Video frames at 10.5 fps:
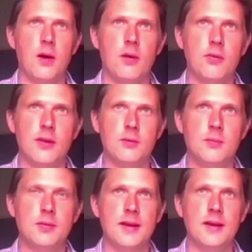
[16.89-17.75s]
for these
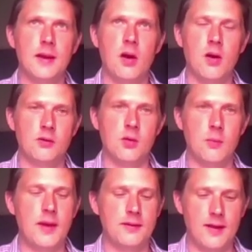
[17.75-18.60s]
particularly hard to
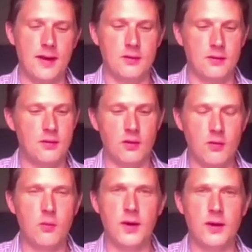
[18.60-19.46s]
abate sectors,
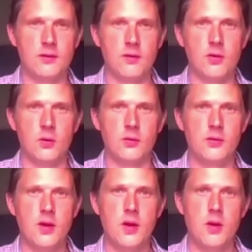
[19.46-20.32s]
of which, of course,